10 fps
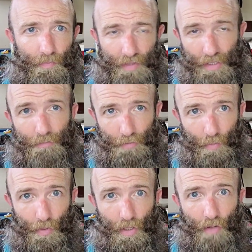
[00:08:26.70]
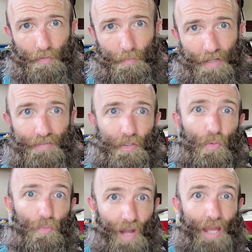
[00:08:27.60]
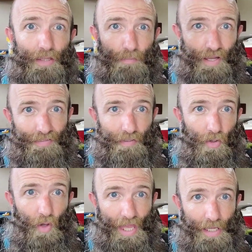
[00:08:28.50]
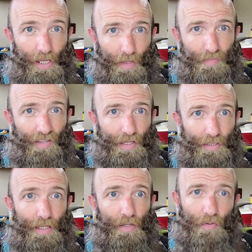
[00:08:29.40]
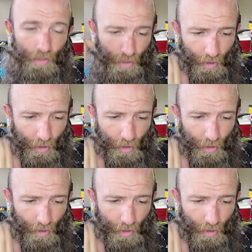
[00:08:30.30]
take the front wheel off the bicycle, rack the bicycle, hang it upside down.